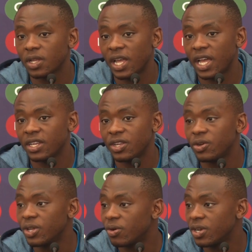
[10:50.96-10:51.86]
And you know,
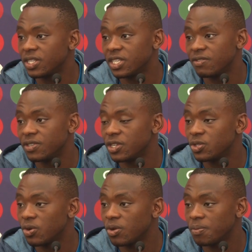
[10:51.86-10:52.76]
he always gives it his
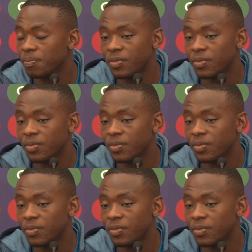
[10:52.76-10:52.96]
all.